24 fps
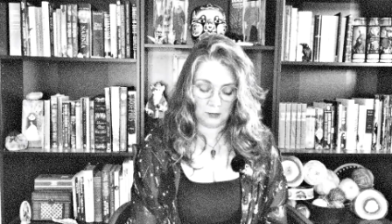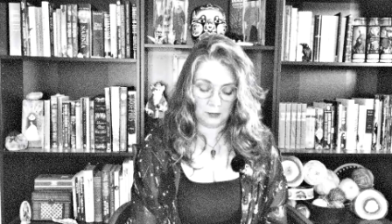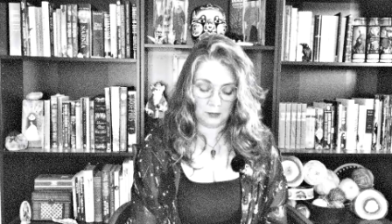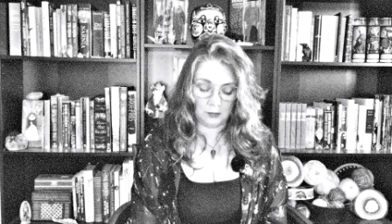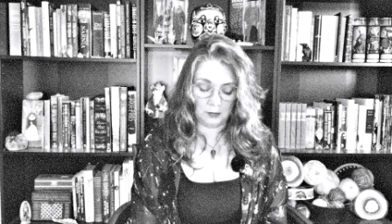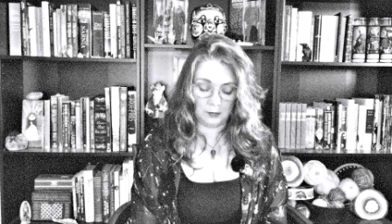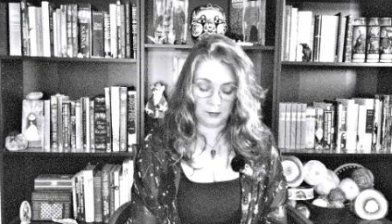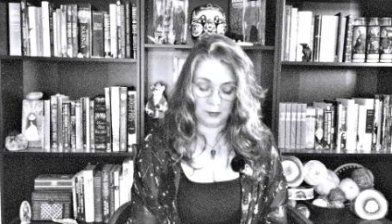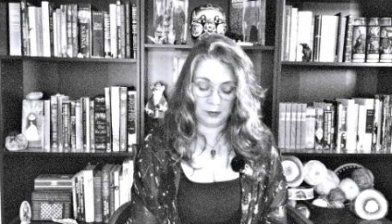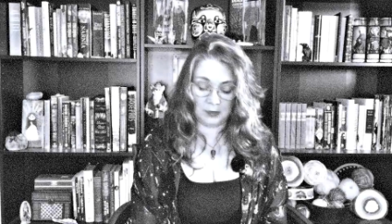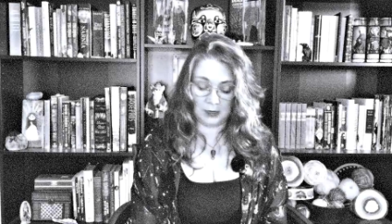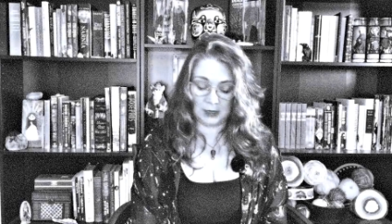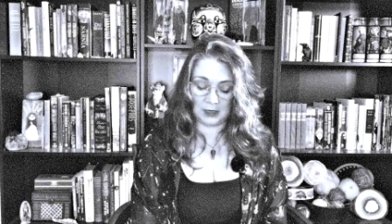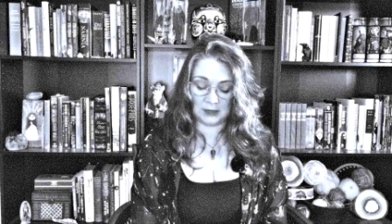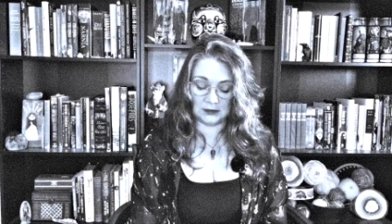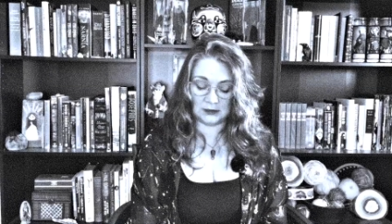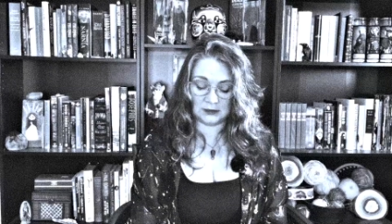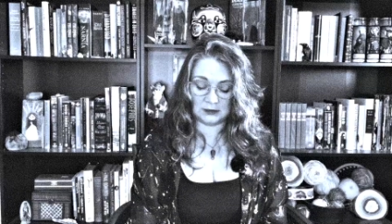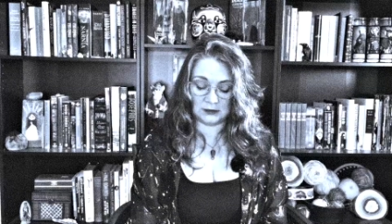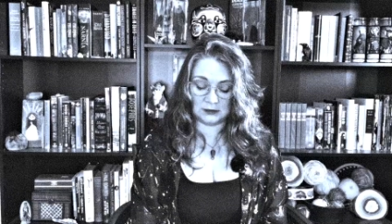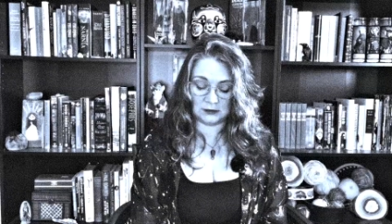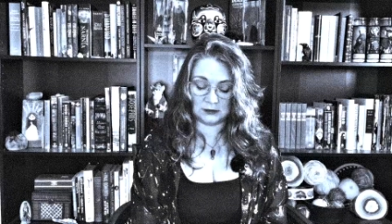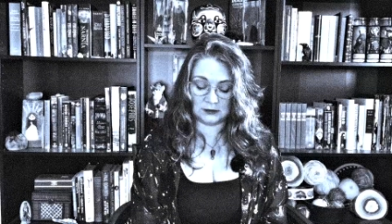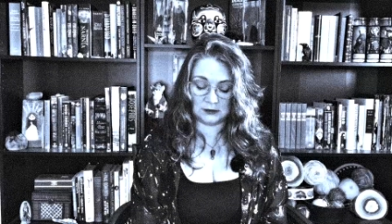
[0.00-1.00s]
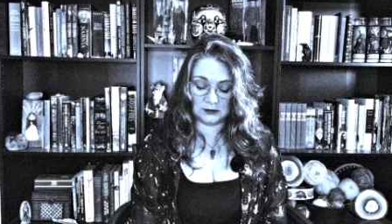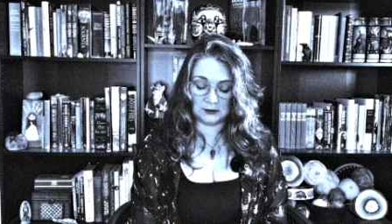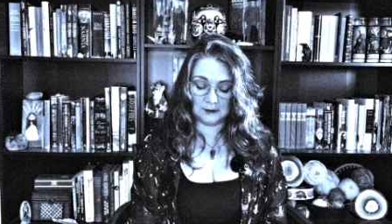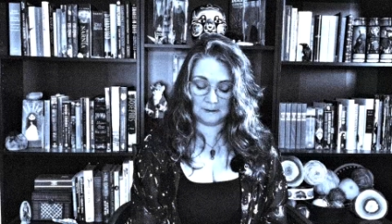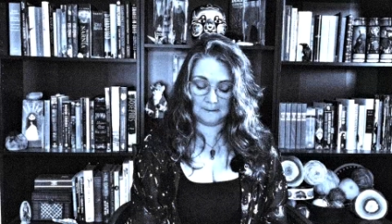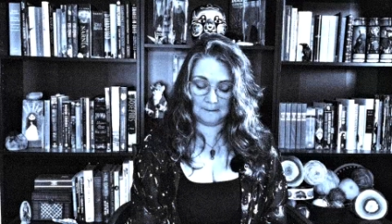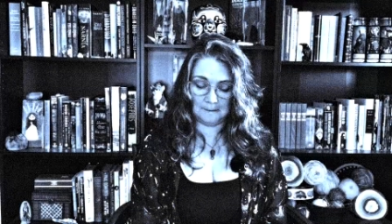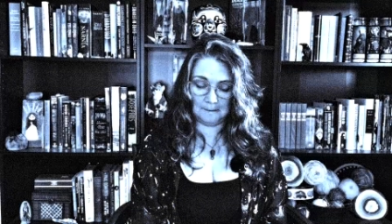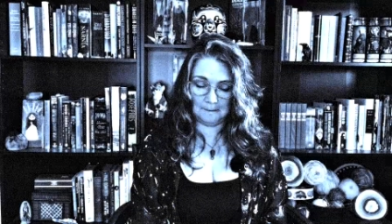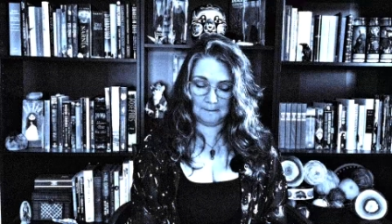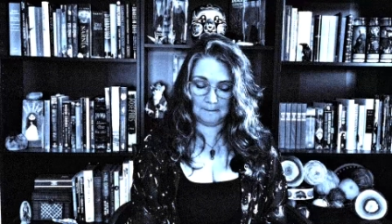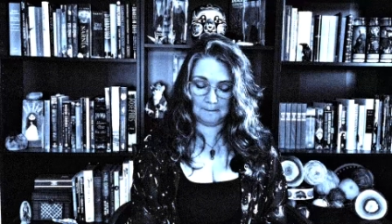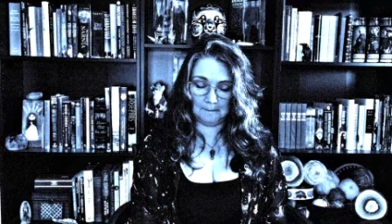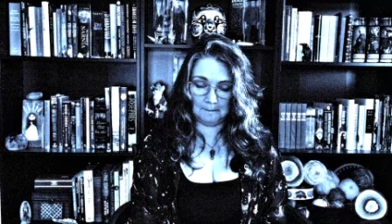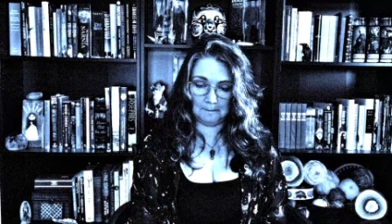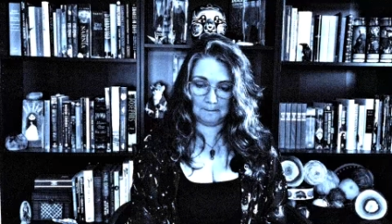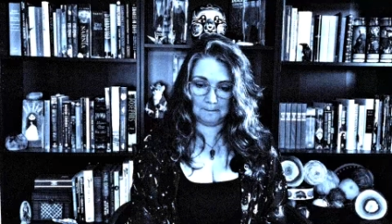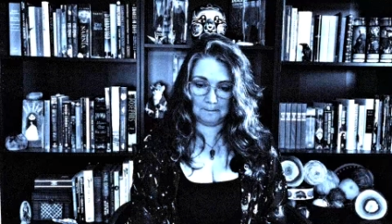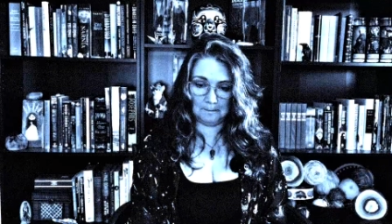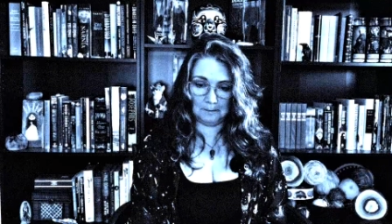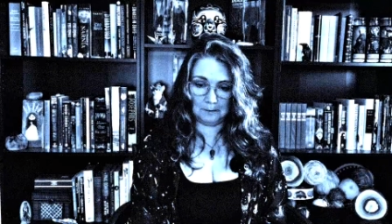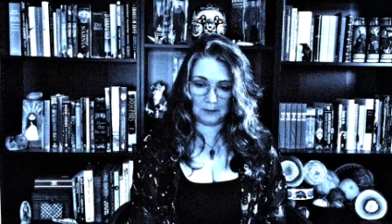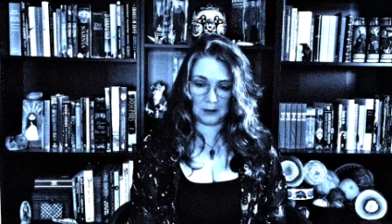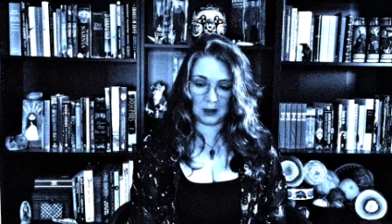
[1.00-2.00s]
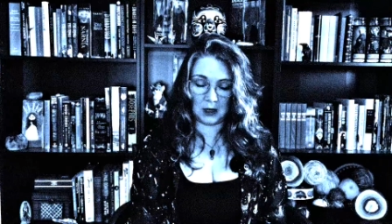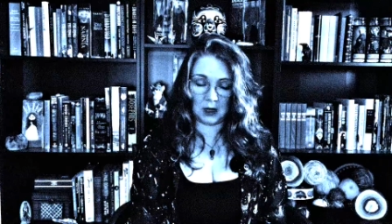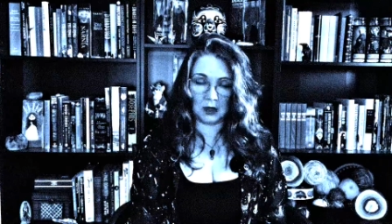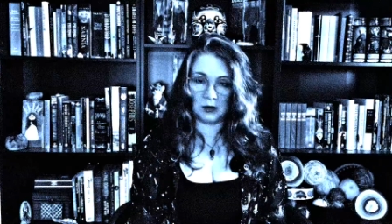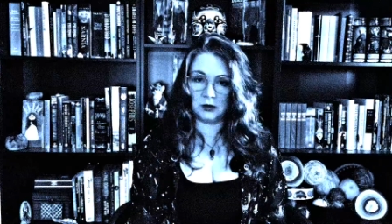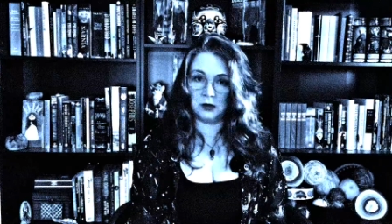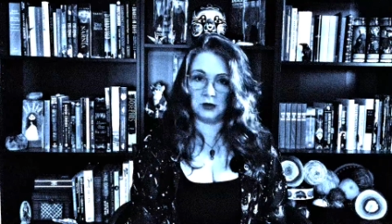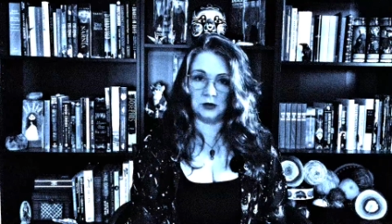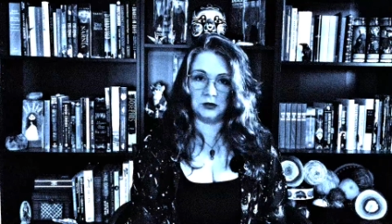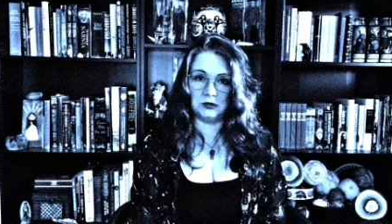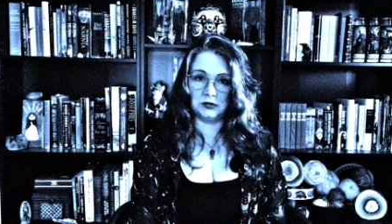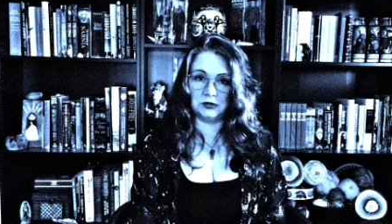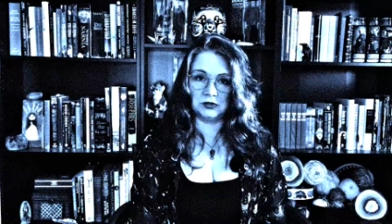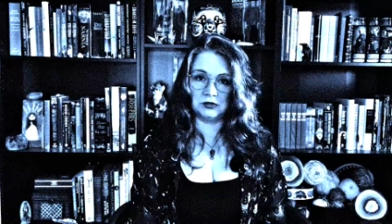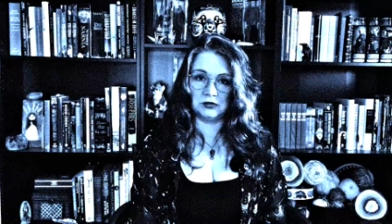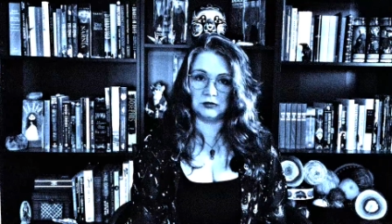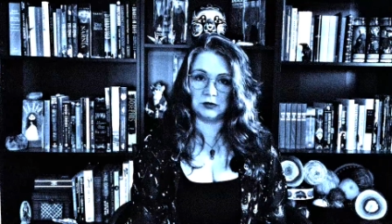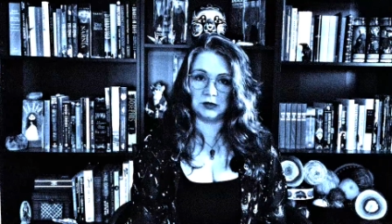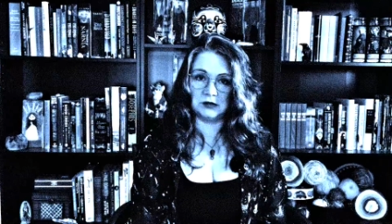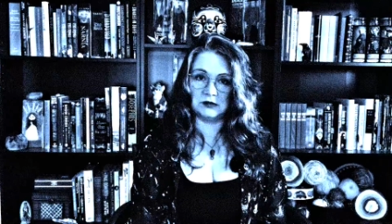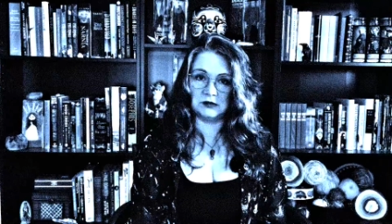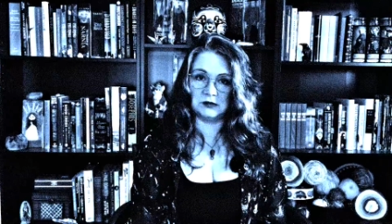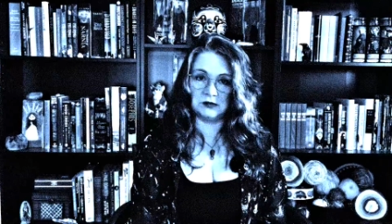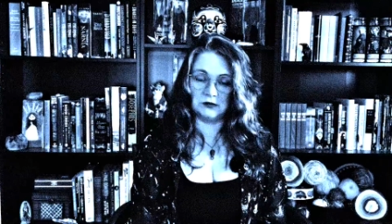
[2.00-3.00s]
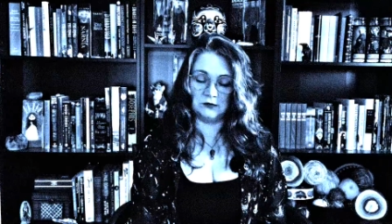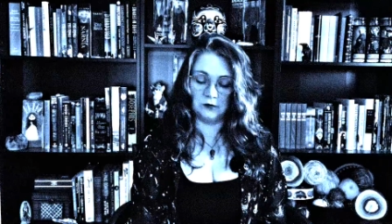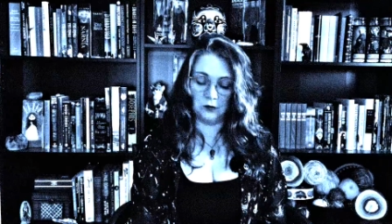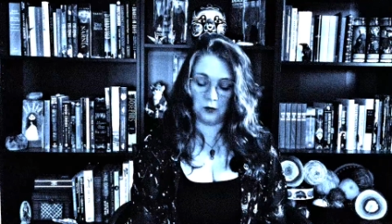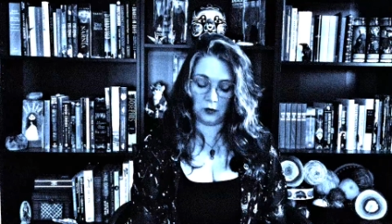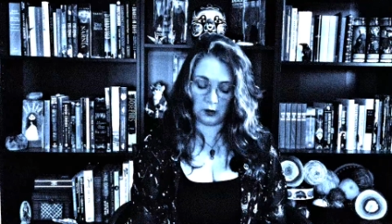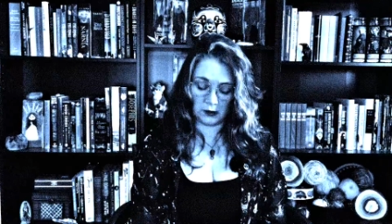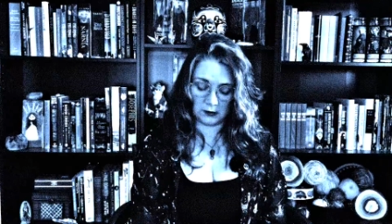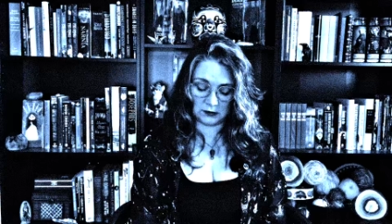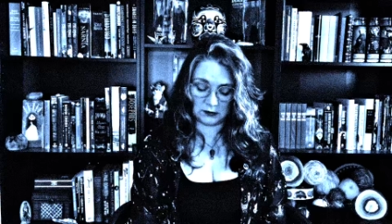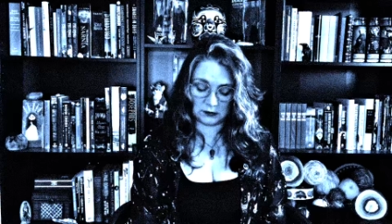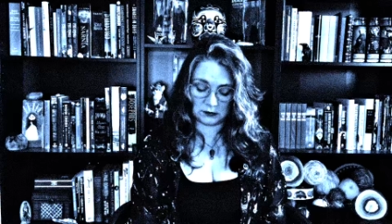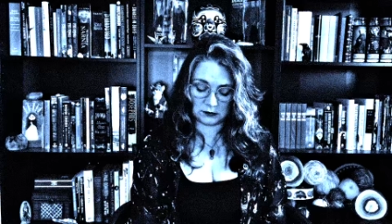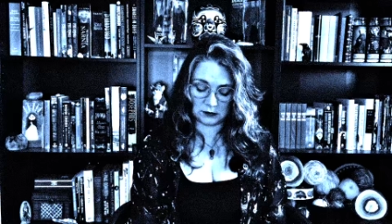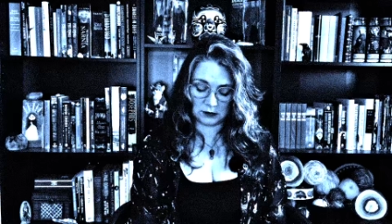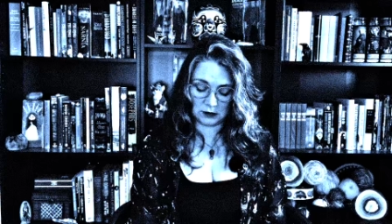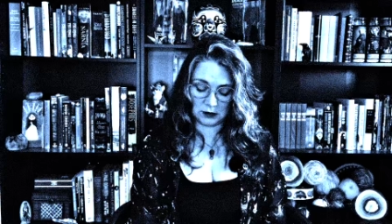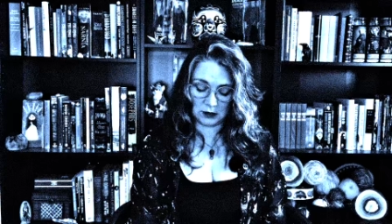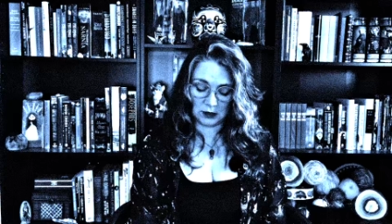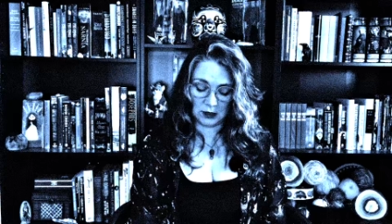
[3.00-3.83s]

But I didn't. I couldn't trust the voice,